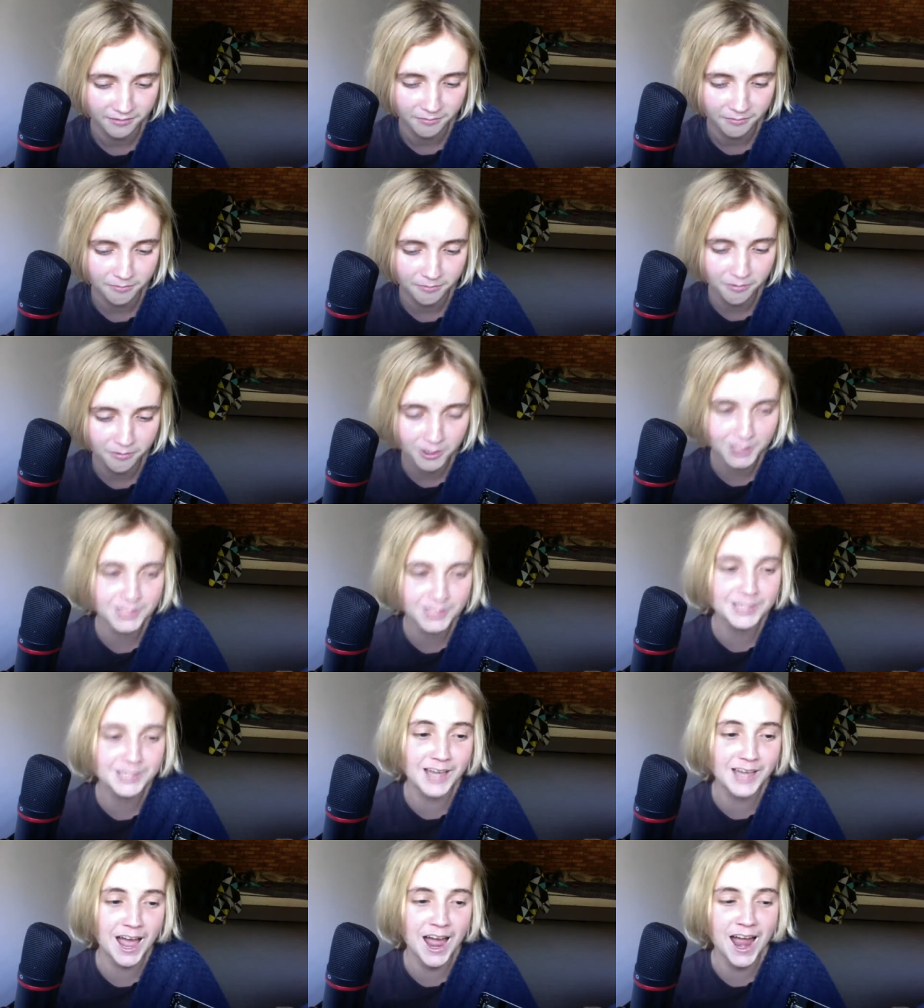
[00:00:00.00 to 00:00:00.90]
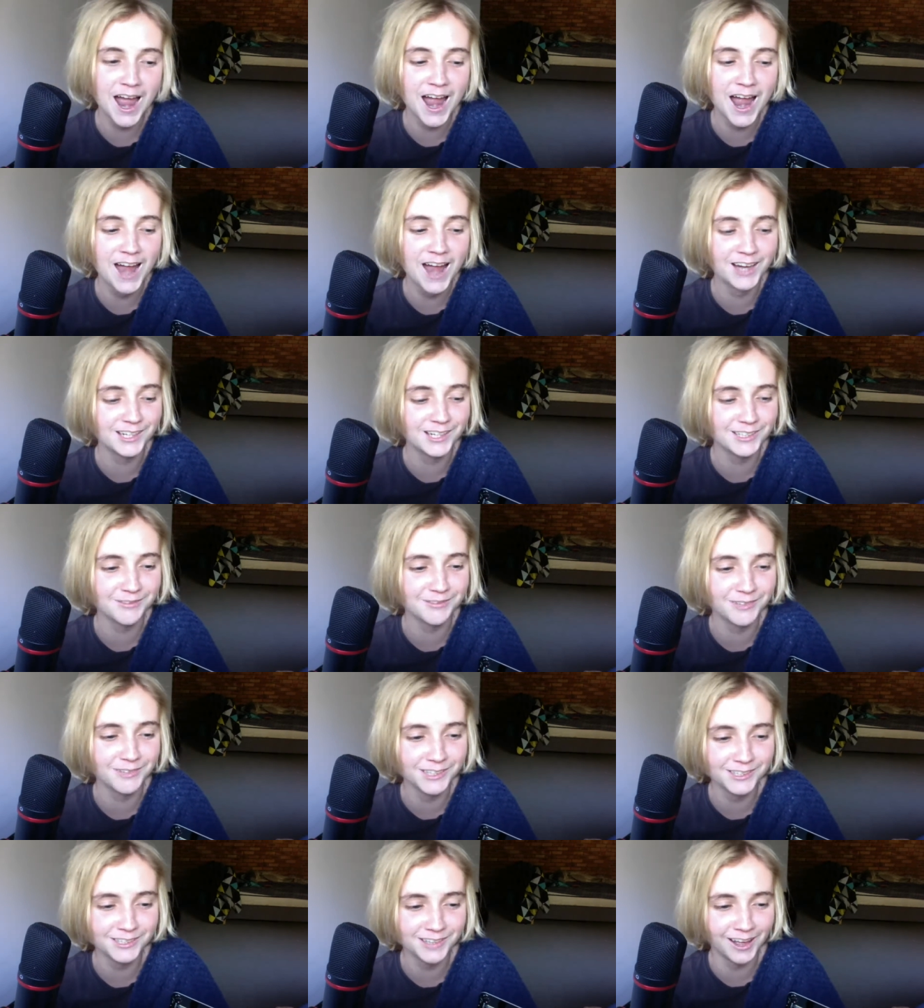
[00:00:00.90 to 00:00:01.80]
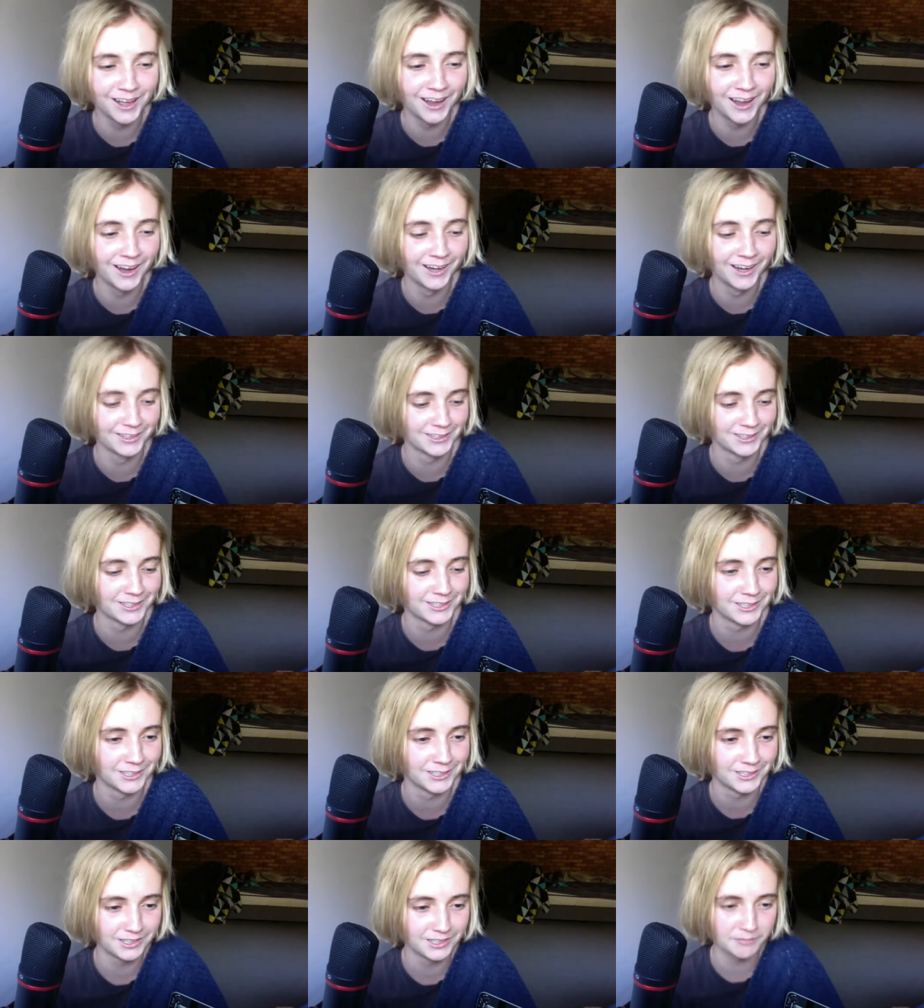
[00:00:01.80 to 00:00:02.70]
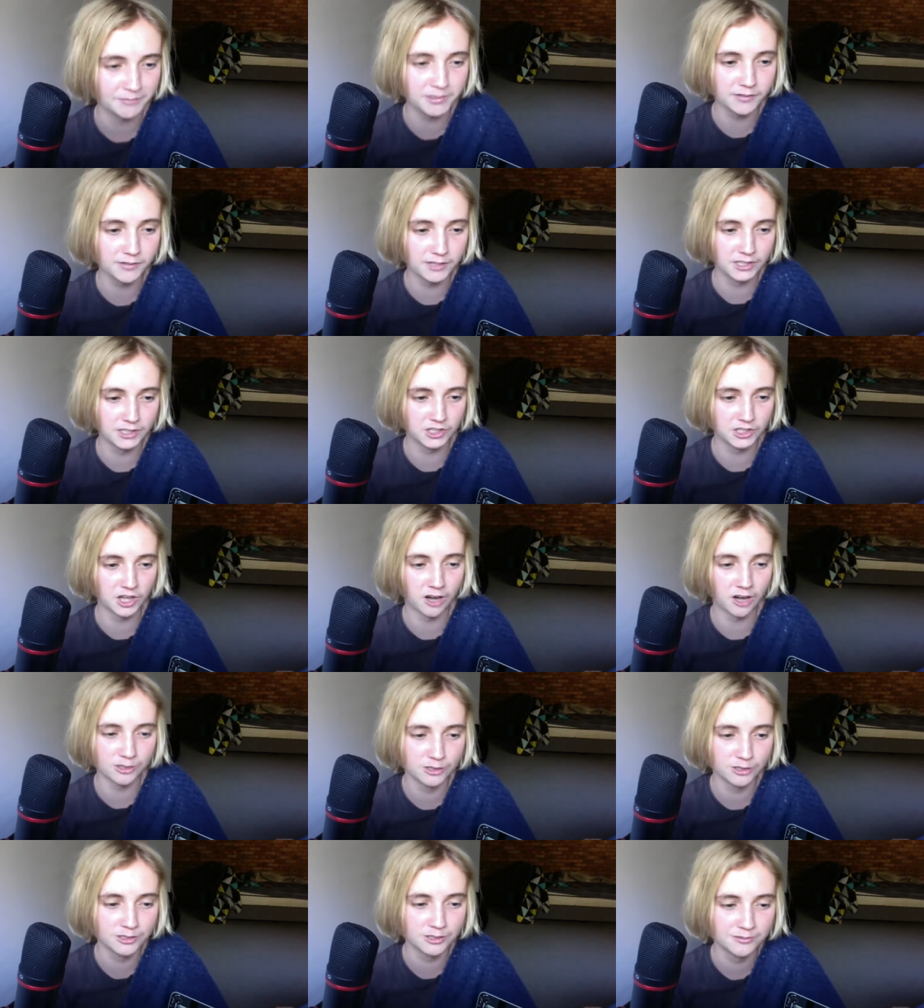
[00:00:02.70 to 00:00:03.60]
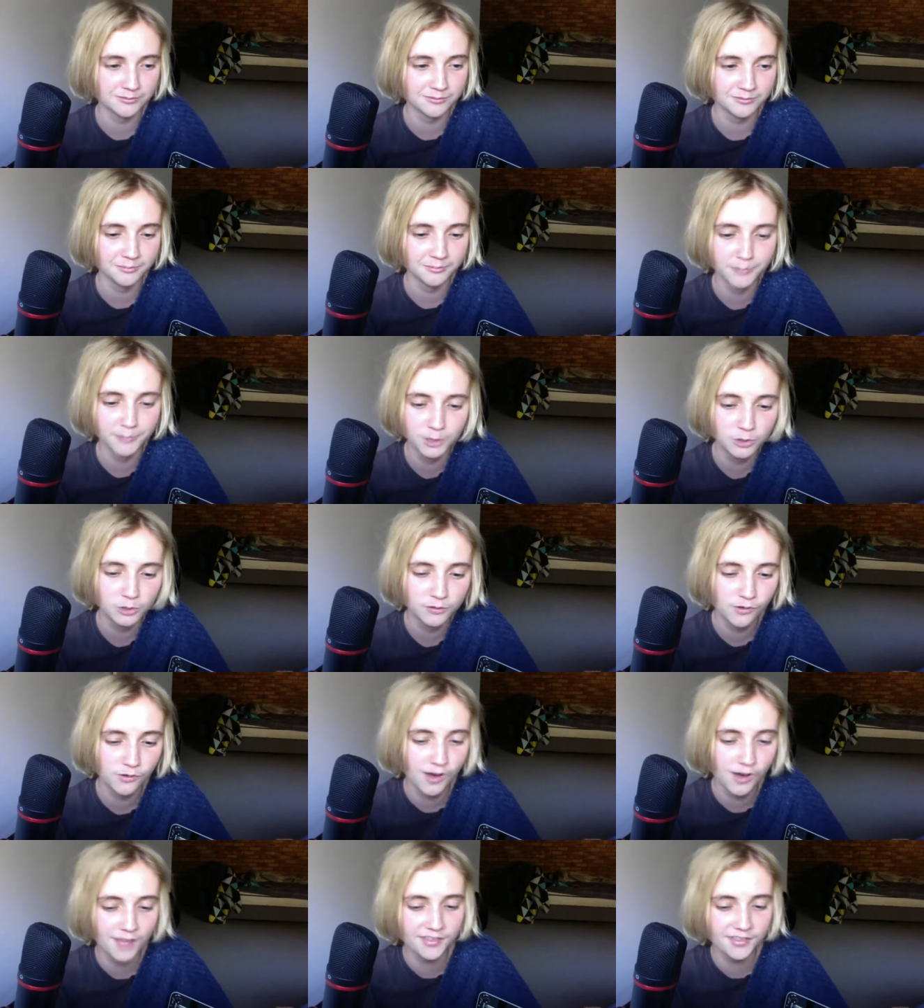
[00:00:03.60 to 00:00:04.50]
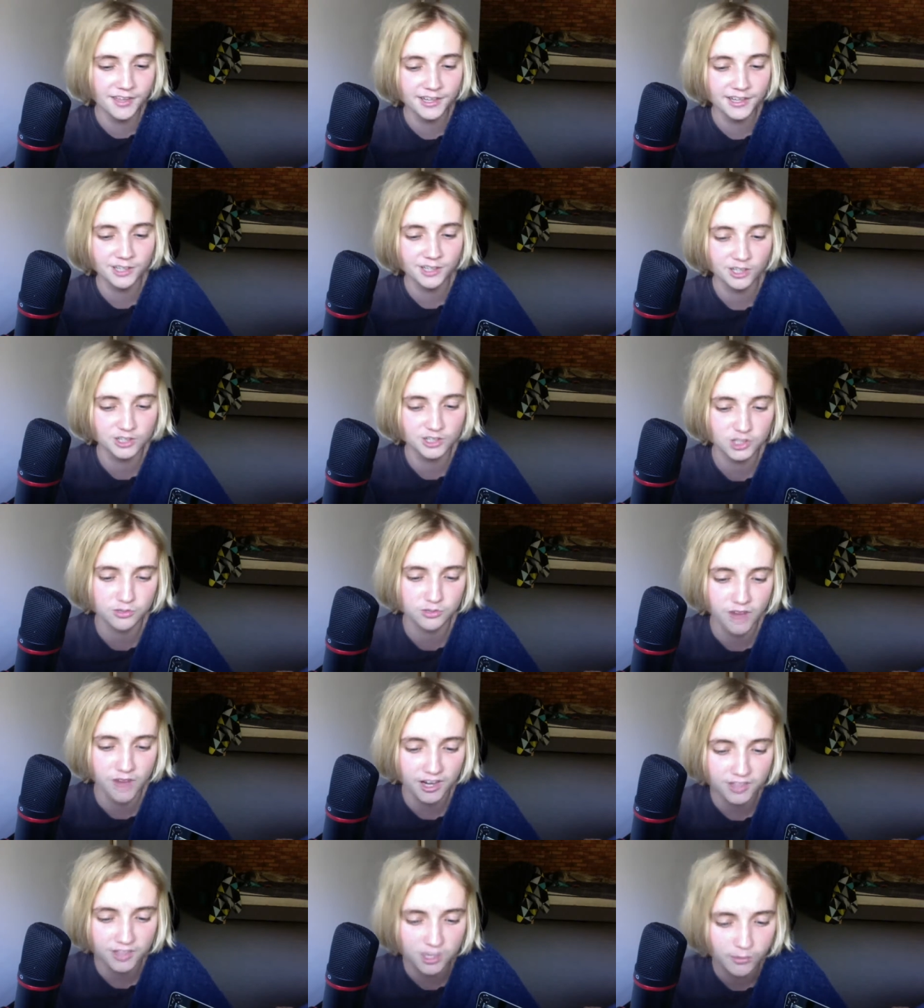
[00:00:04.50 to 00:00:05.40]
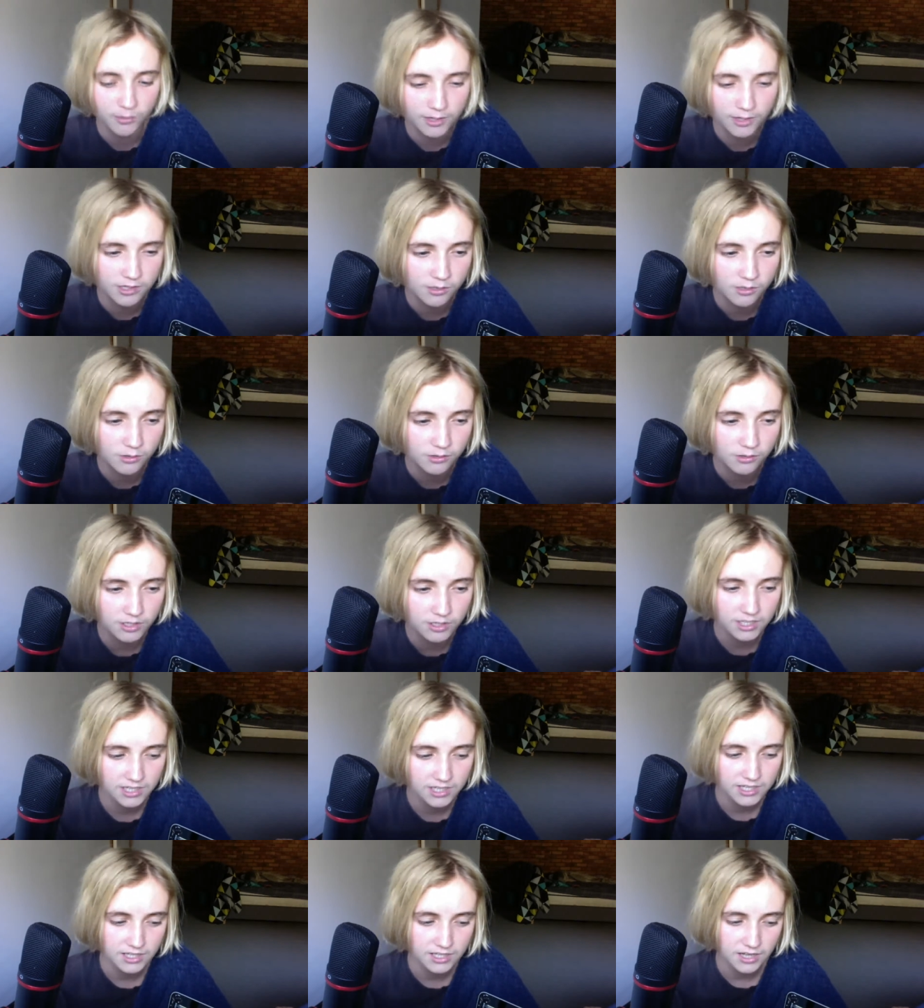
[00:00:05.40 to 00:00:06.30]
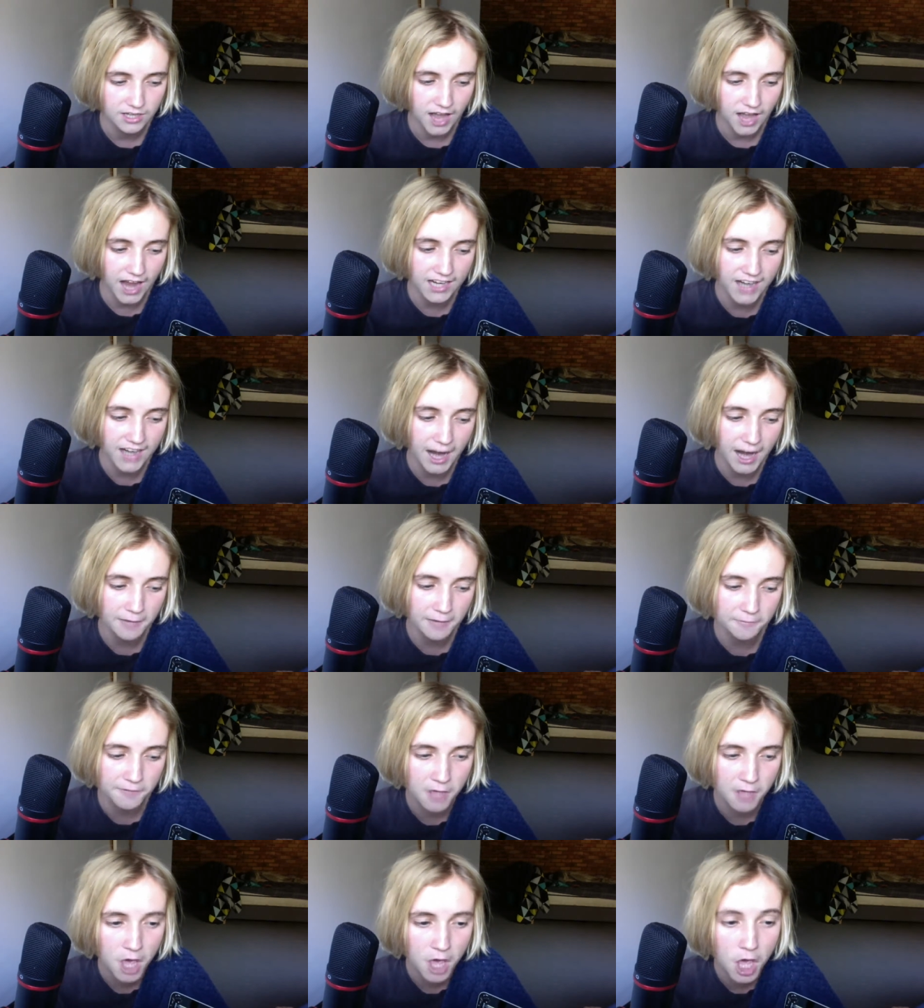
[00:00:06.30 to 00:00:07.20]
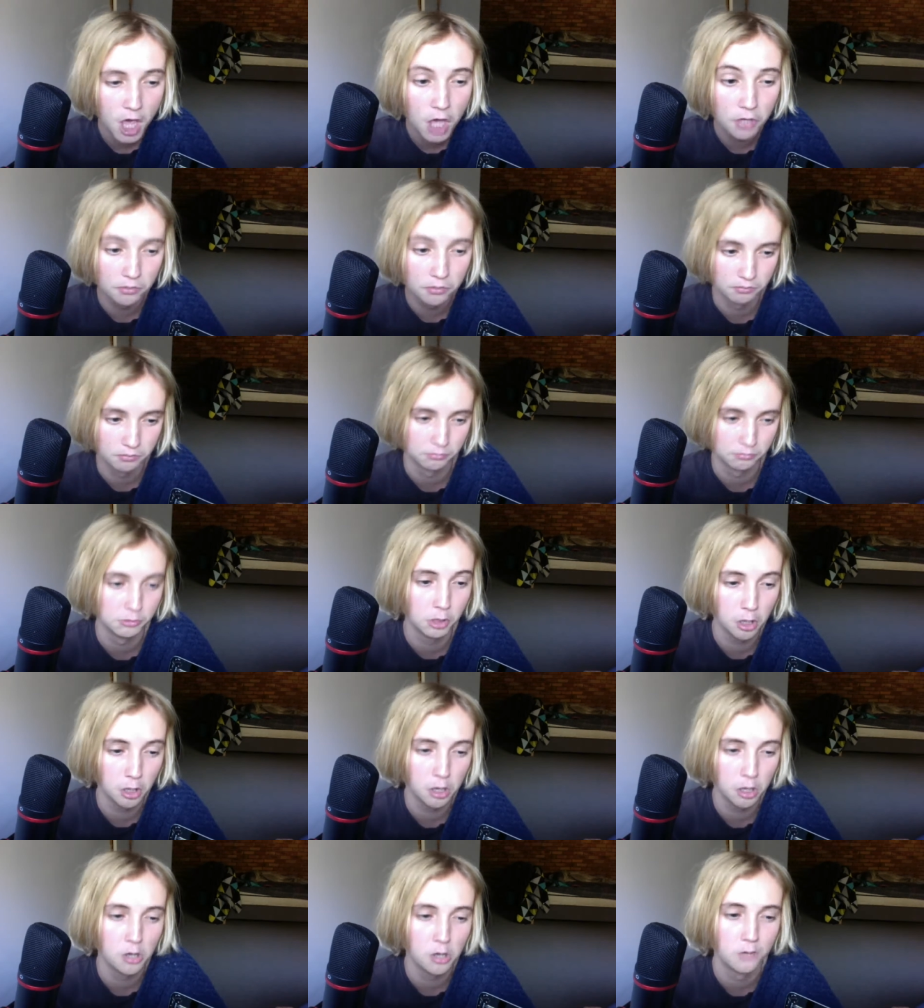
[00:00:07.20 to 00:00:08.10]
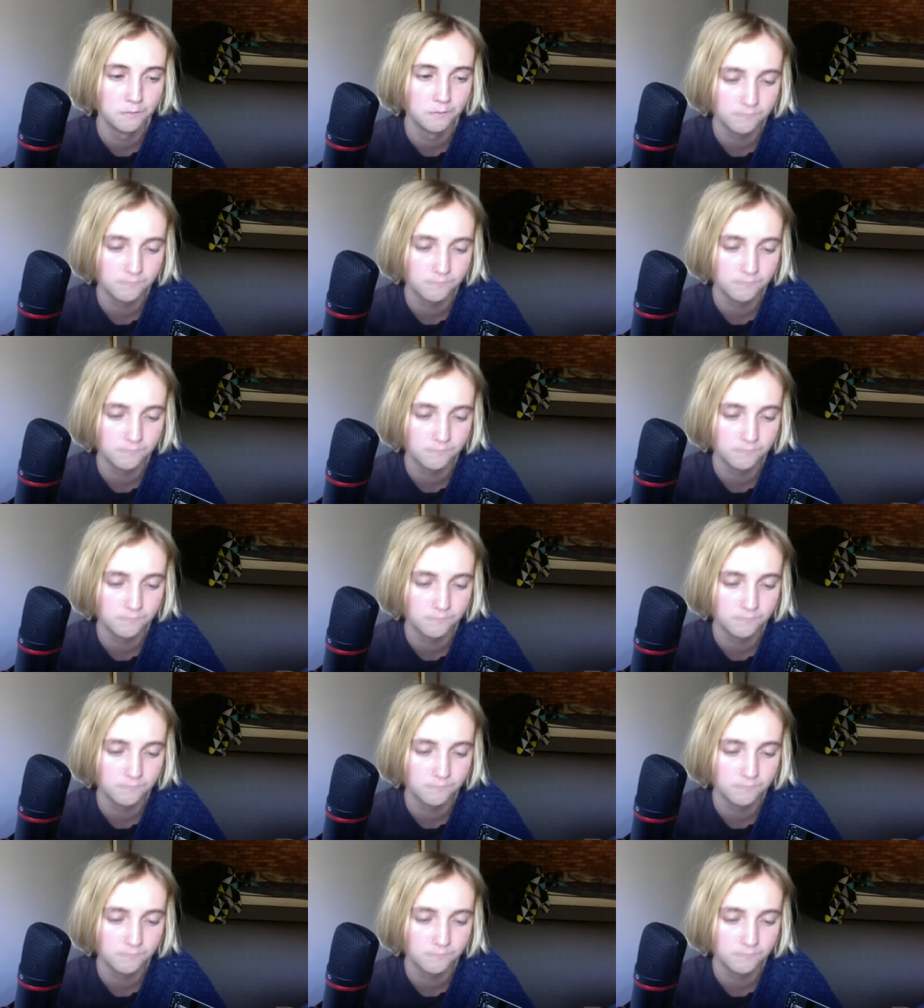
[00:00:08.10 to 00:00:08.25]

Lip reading: Pretty dank. Bit of a childhood maneuver right there. You got Shrek, the original. 8 out of 10. Yeah.